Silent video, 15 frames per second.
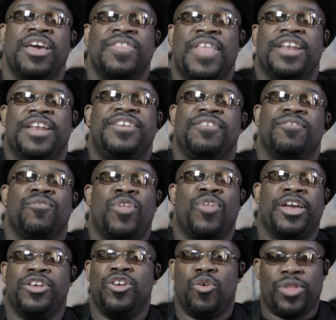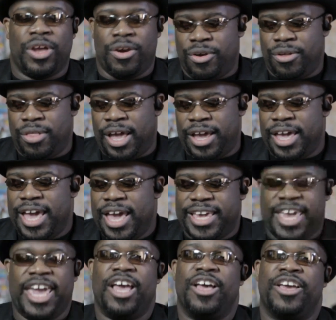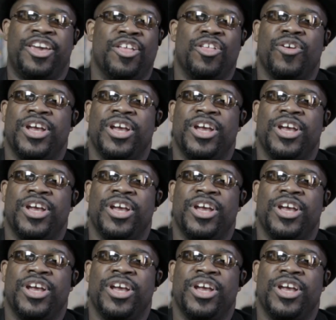that they were like Killer